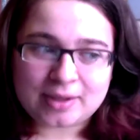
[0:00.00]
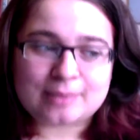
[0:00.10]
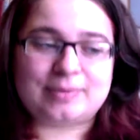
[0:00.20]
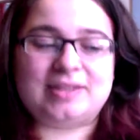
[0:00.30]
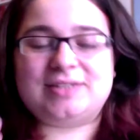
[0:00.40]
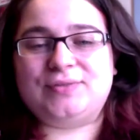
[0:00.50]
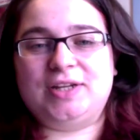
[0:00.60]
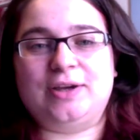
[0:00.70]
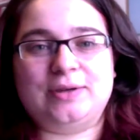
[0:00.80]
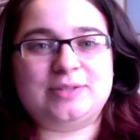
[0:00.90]
but this
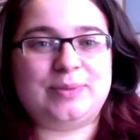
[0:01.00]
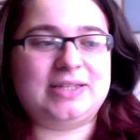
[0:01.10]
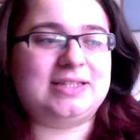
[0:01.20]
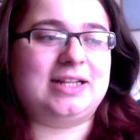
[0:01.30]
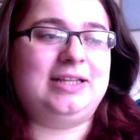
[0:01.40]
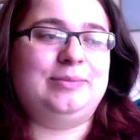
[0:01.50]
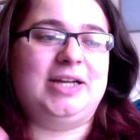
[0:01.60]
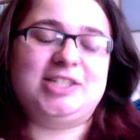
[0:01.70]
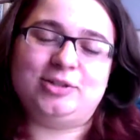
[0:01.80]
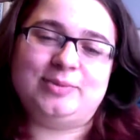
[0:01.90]
video is basically my
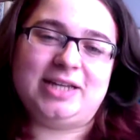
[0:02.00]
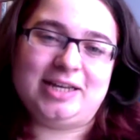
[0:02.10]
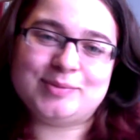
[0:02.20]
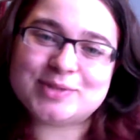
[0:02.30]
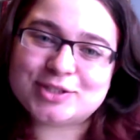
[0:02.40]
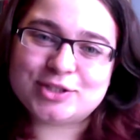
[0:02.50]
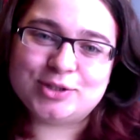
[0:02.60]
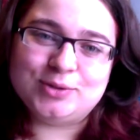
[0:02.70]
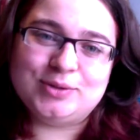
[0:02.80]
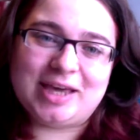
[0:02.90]
top tips
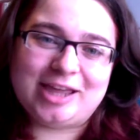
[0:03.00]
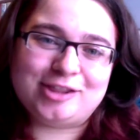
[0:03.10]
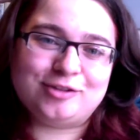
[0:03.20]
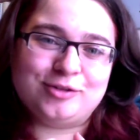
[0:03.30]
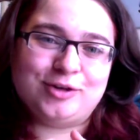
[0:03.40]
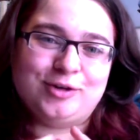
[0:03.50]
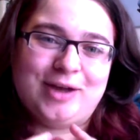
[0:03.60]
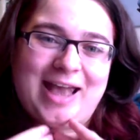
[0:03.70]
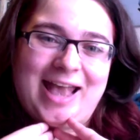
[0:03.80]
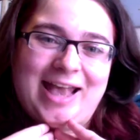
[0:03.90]
to get through
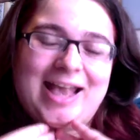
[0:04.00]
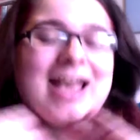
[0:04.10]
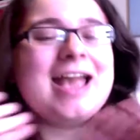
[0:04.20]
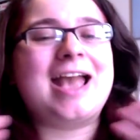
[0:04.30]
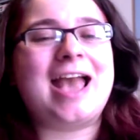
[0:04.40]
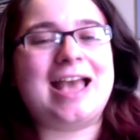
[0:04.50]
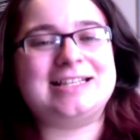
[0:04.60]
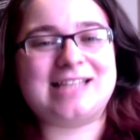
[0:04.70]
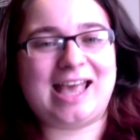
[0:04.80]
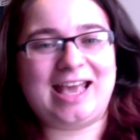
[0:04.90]
a
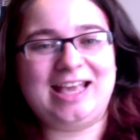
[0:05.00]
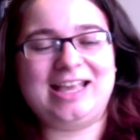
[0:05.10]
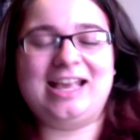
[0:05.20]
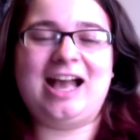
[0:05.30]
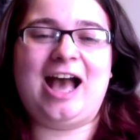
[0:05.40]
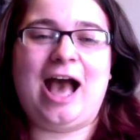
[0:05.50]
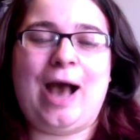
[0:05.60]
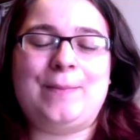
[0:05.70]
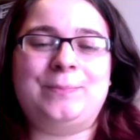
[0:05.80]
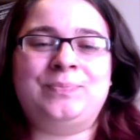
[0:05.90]
essay
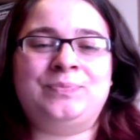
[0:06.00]
that